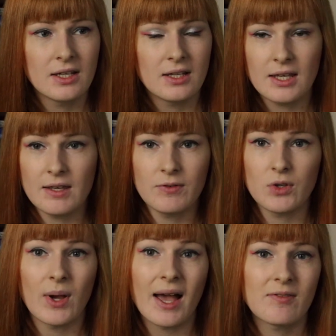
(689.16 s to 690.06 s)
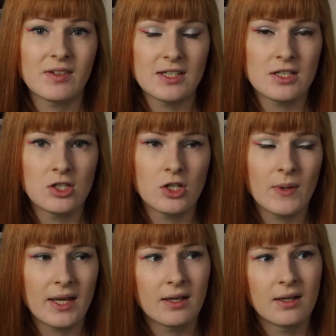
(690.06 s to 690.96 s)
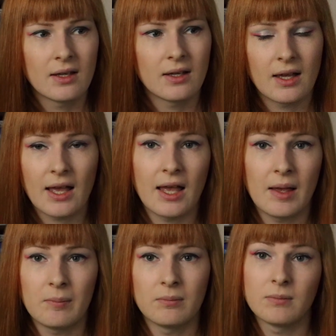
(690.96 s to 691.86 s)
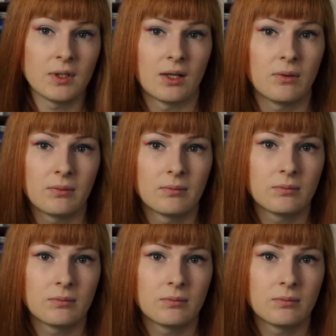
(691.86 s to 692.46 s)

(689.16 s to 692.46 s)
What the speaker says: If you haven't listened to it, you know,